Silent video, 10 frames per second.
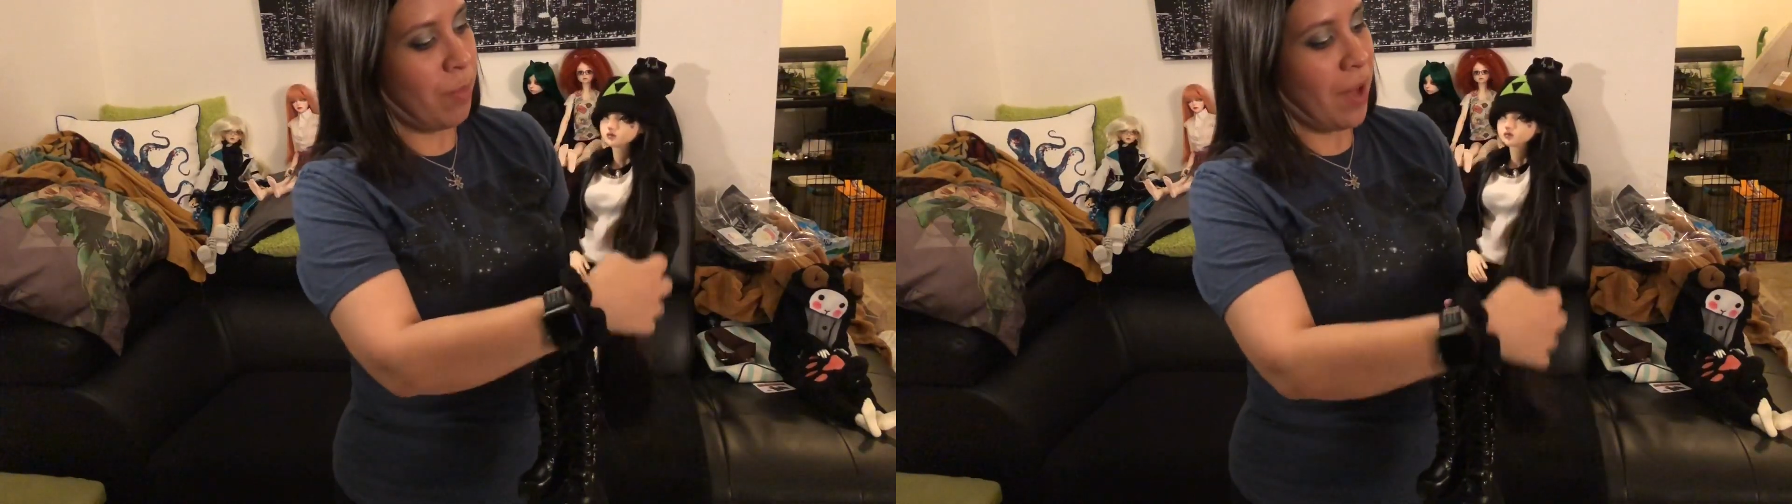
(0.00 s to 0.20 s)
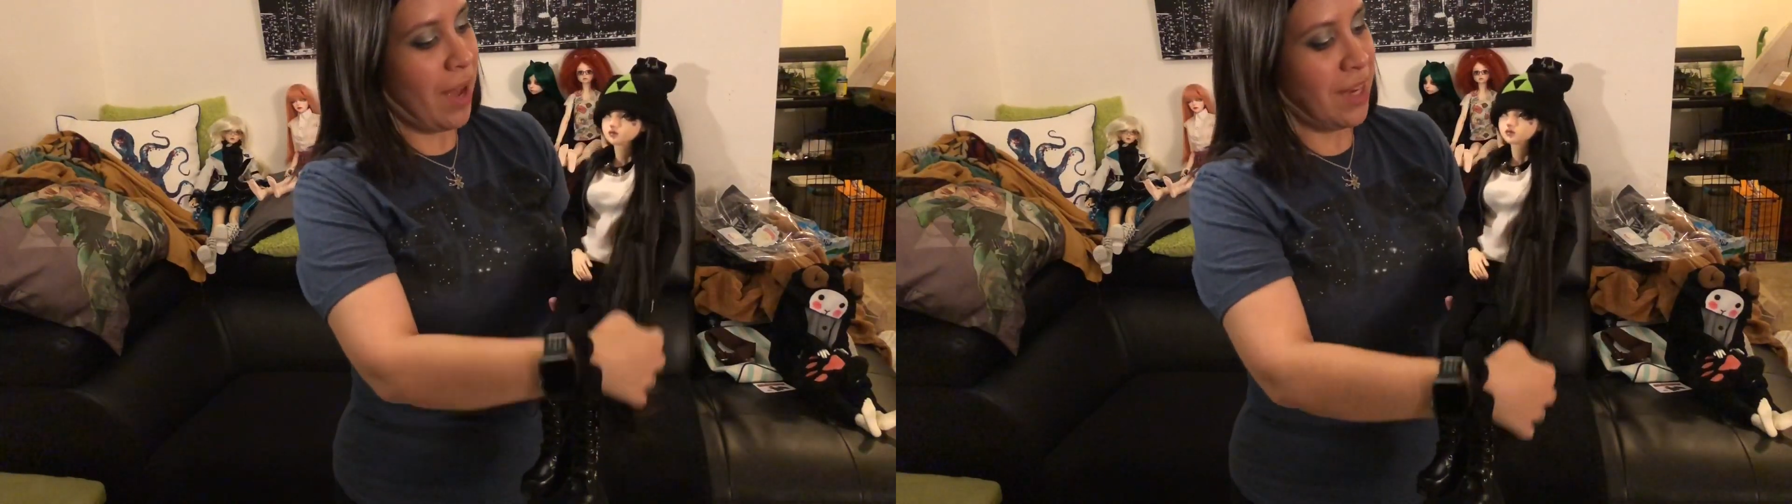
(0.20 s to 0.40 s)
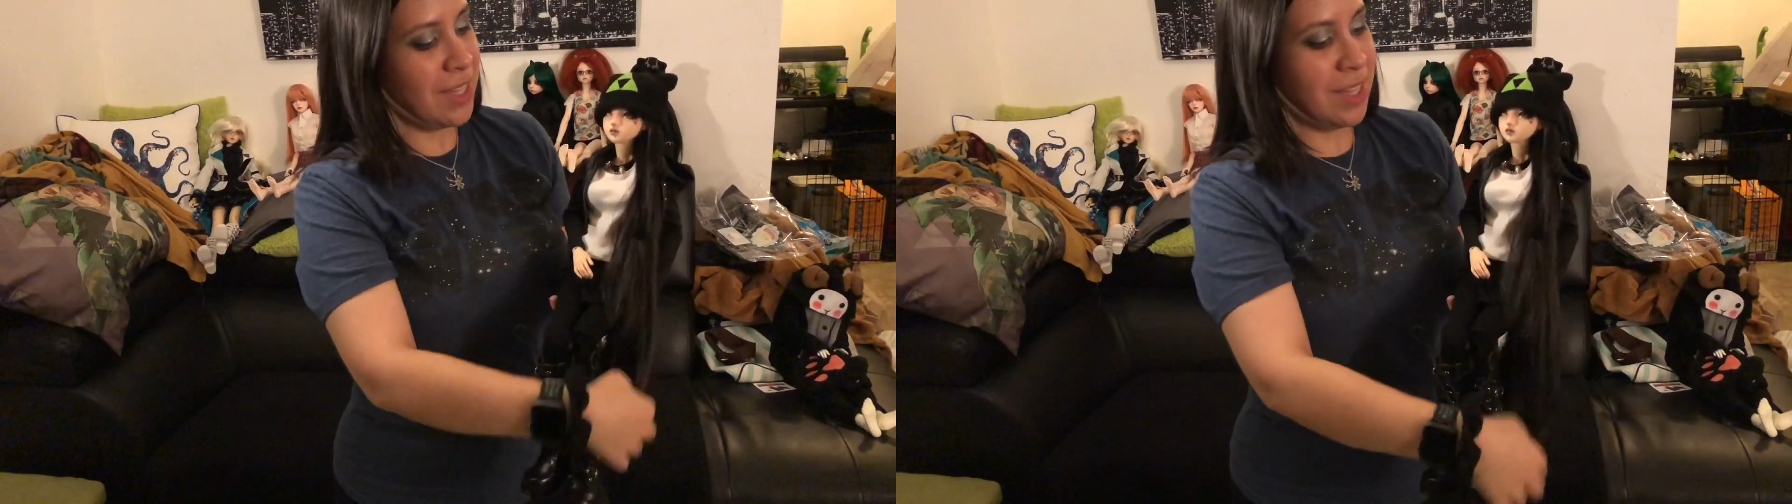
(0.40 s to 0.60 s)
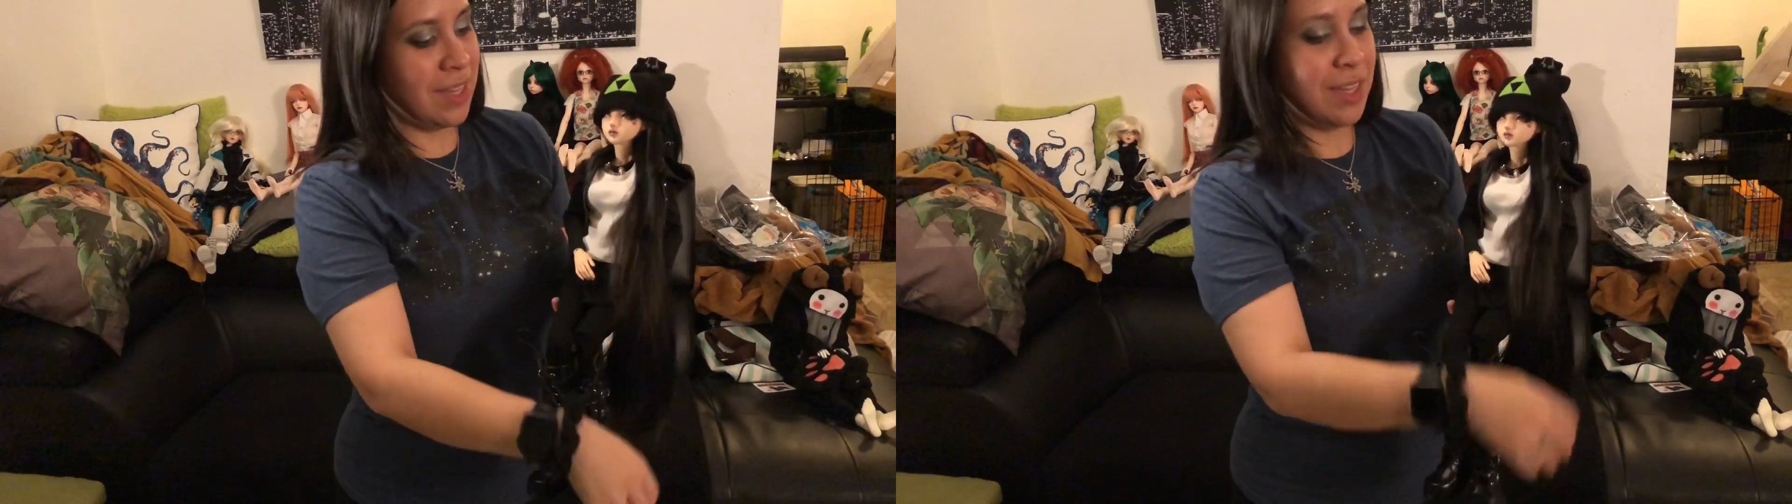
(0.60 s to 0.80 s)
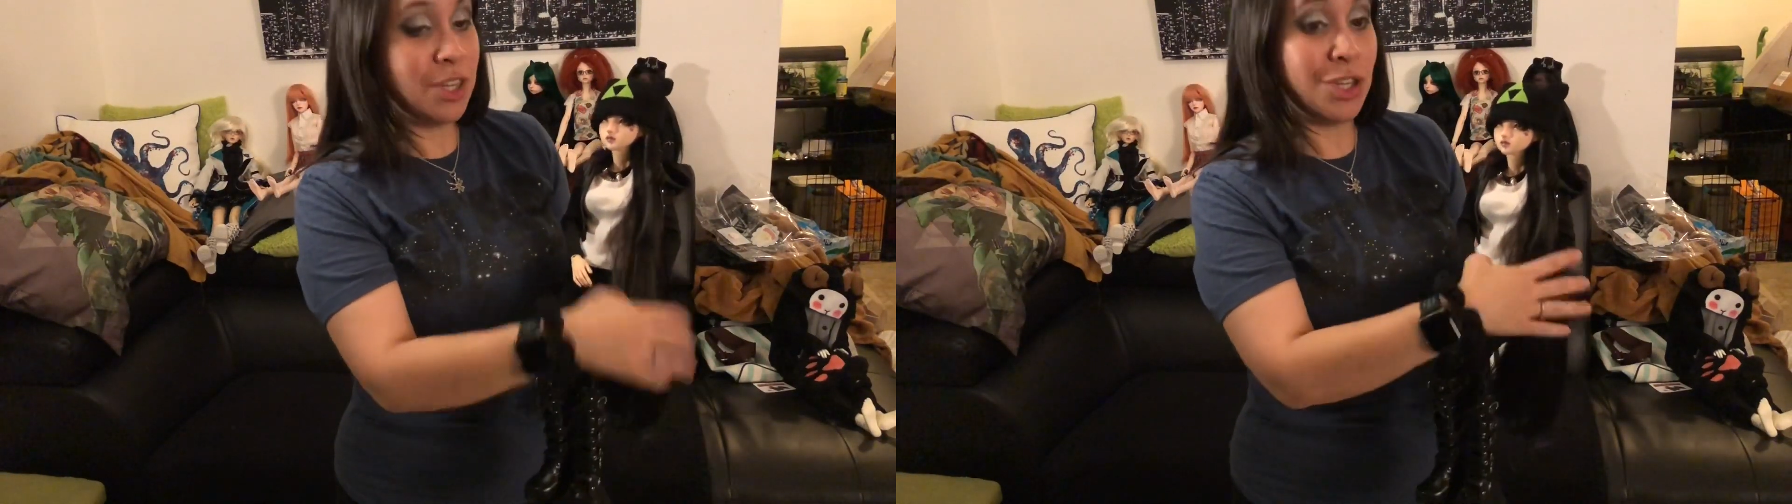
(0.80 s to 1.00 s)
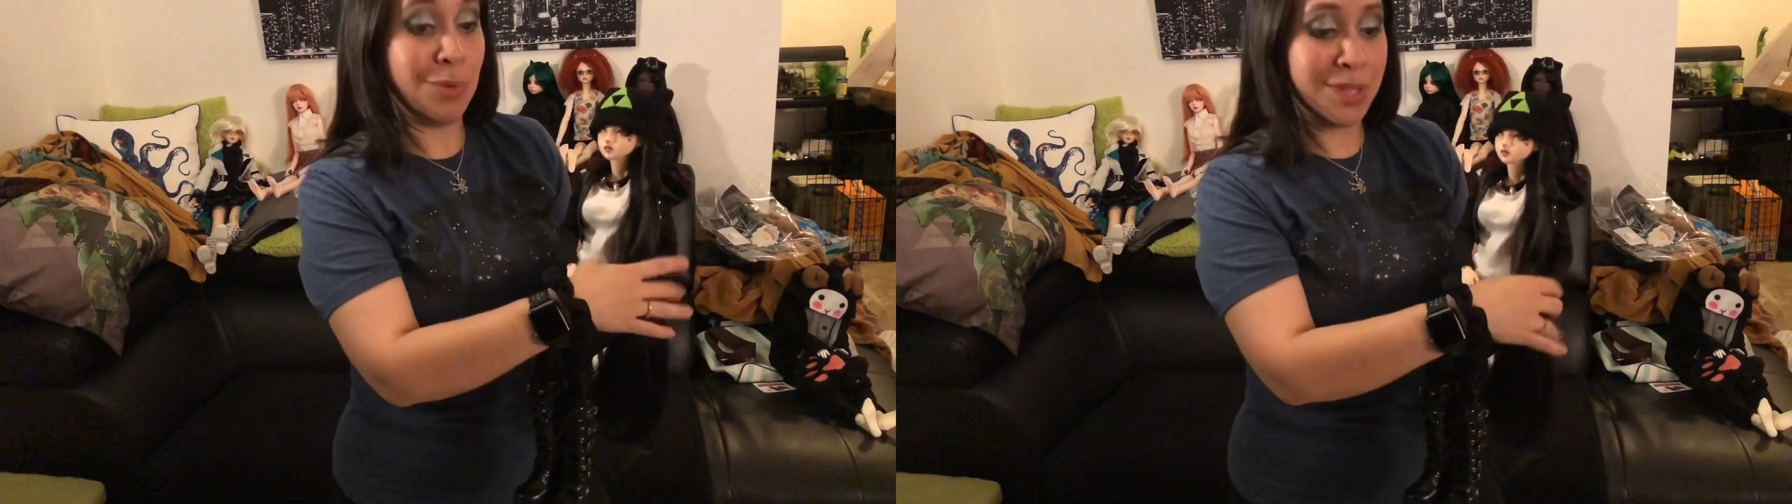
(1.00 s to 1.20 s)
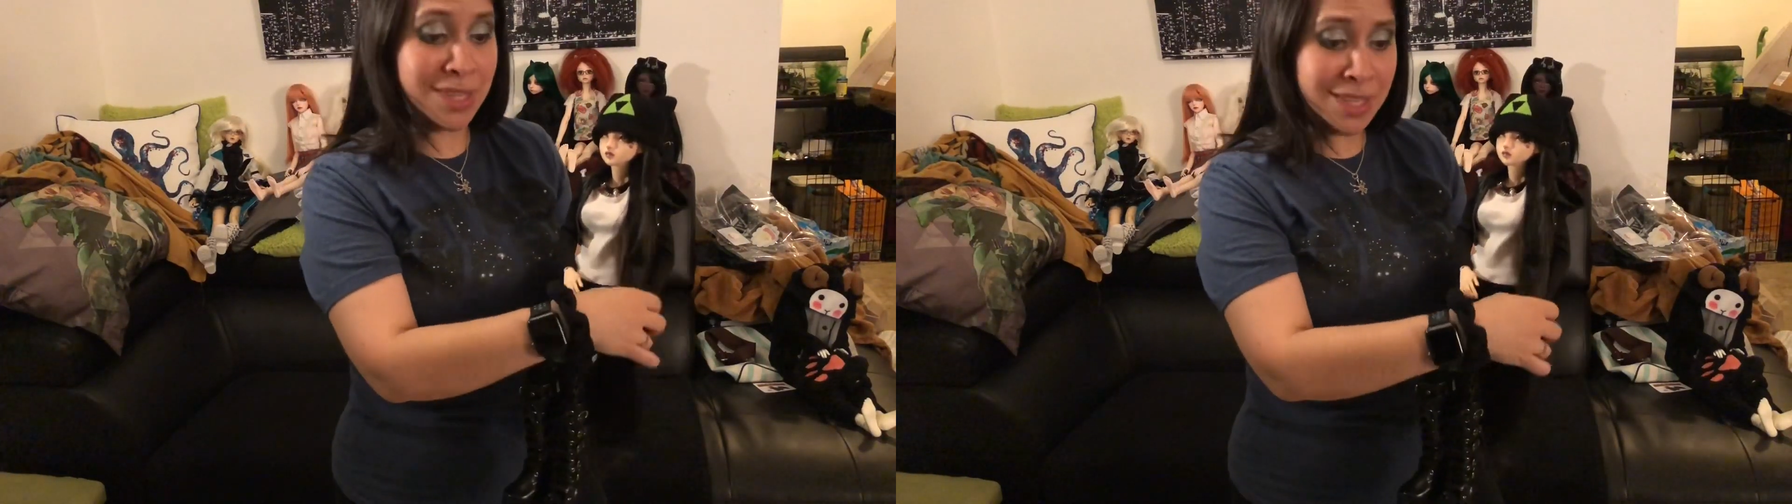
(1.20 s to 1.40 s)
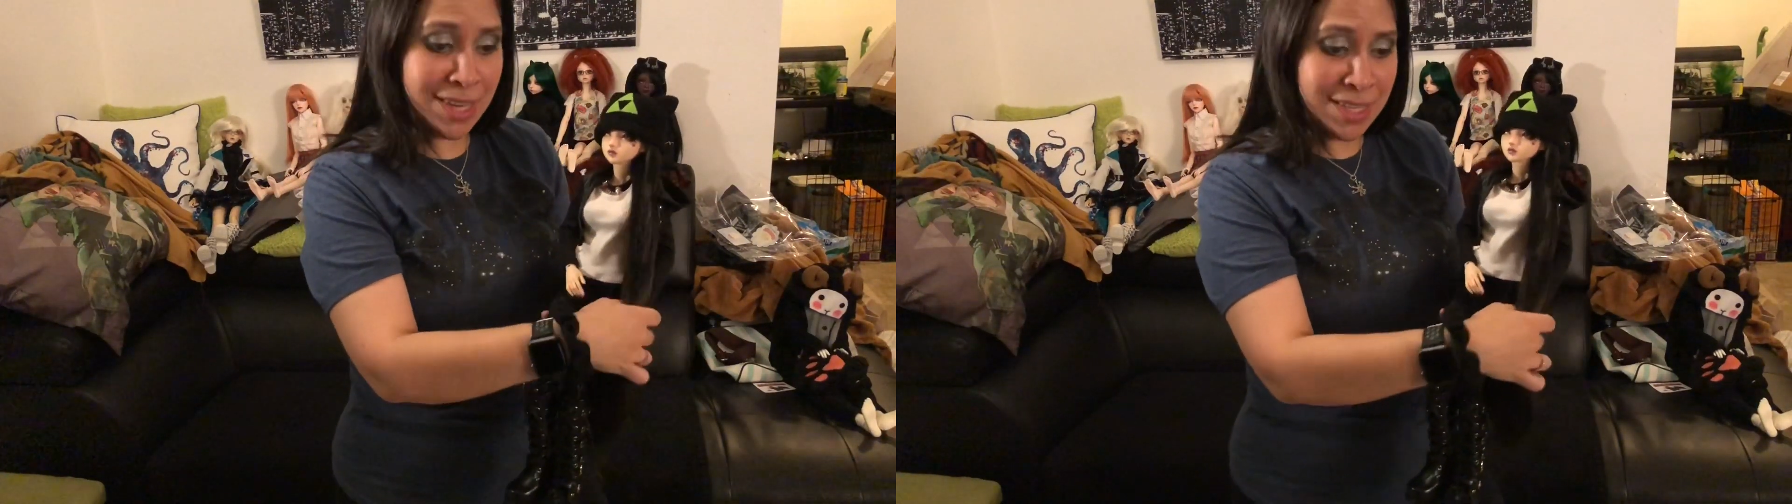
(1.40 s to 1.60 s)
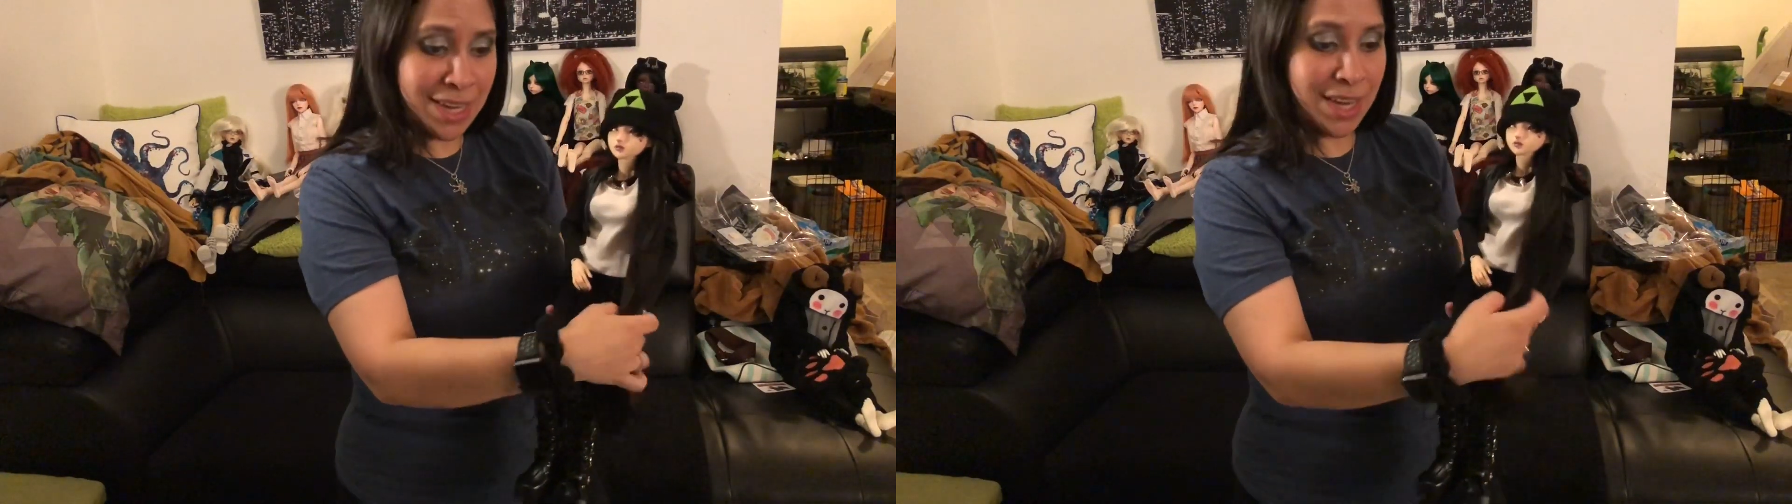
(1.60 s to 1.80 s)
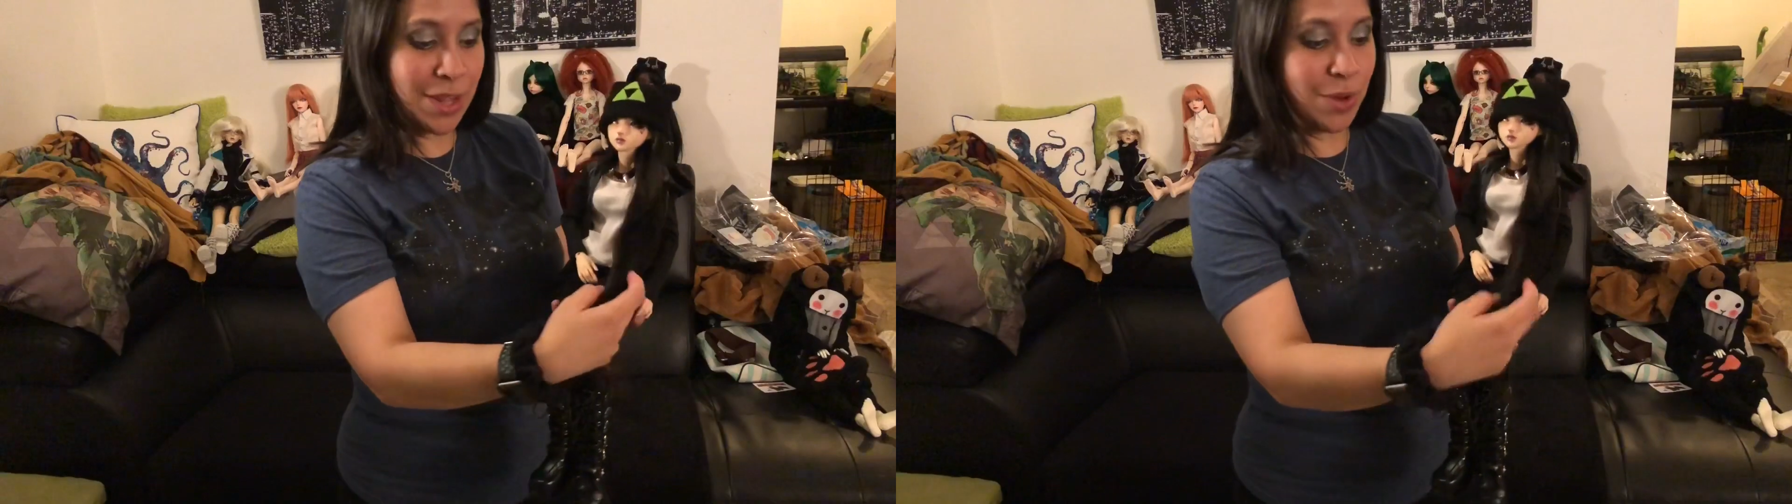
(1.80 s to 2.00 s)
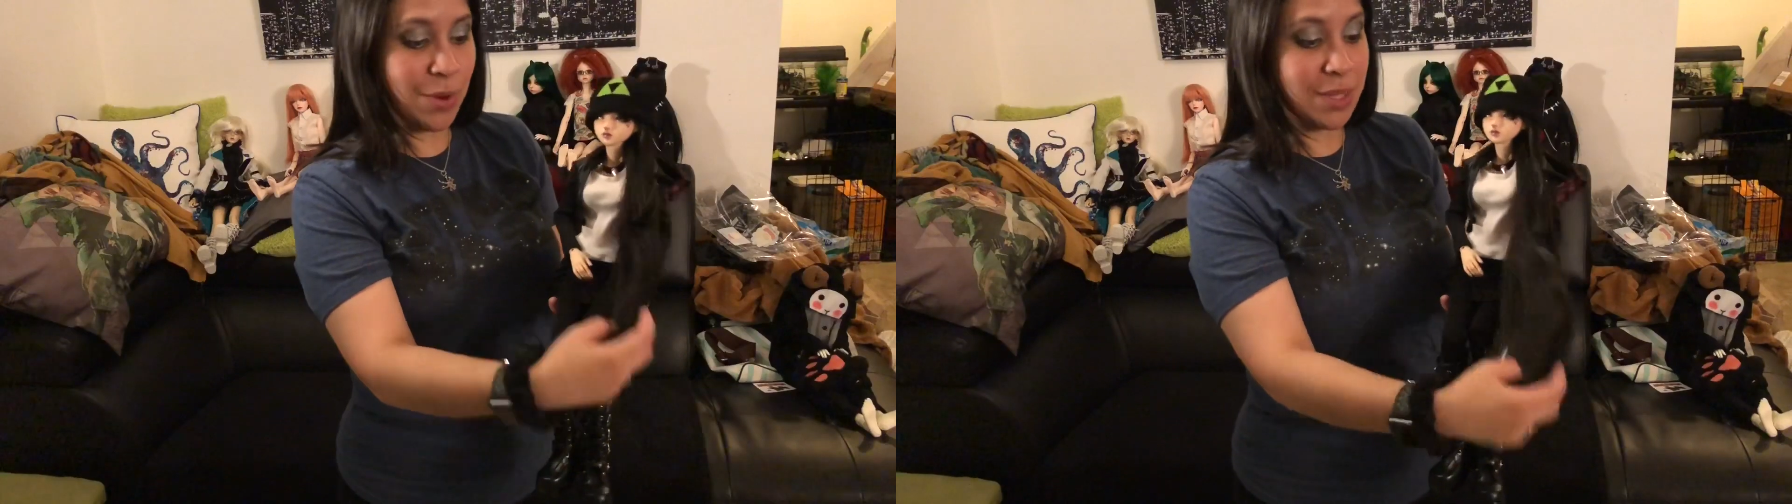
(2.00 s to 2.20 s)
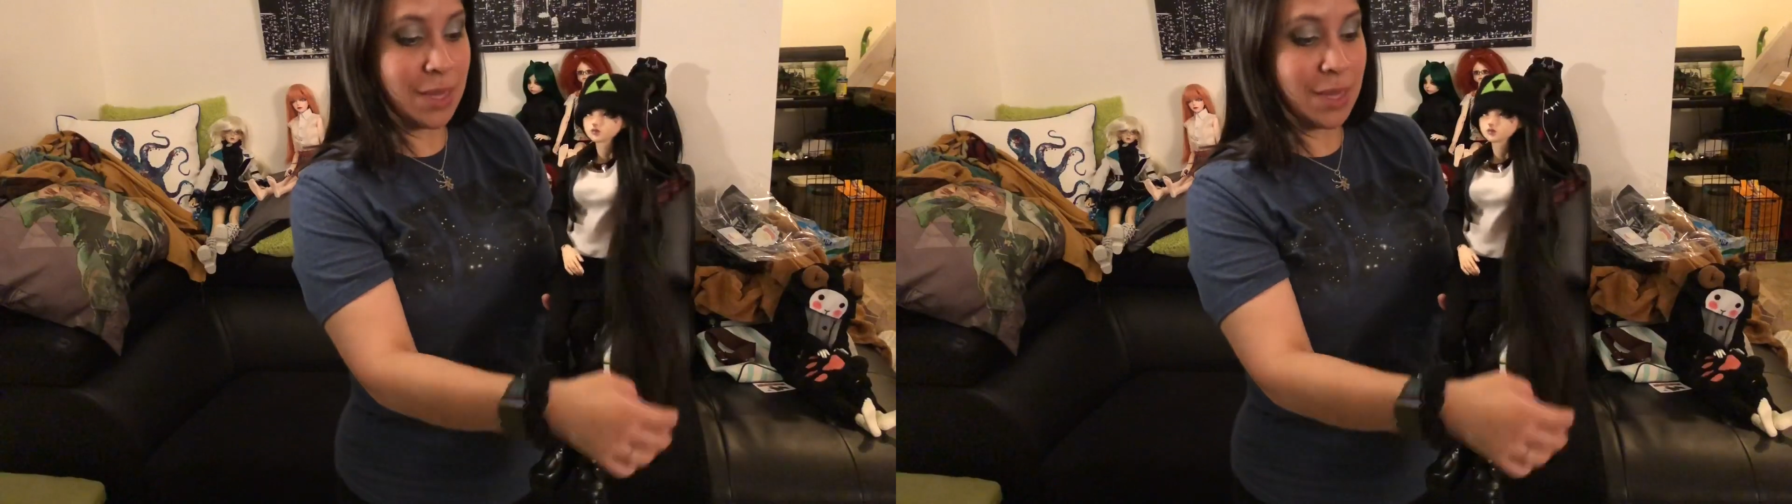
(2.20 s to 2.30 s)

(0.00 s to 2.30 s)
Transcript: but she was discontinued.